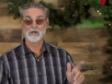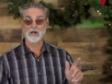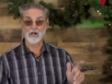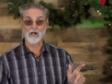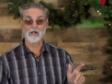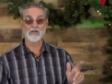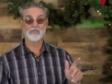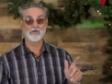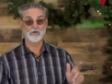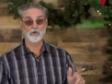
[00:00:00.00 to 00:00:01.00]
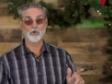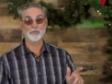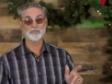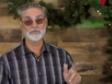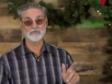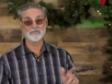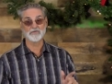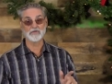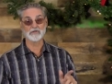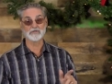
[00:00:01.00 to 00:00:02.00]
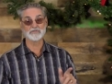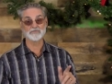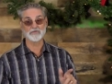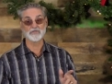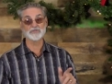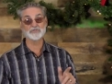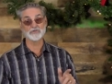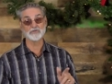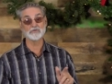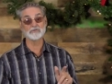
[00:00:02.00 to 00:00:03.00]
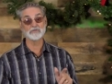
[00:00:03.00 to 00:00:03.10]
all the hopes and fears for this new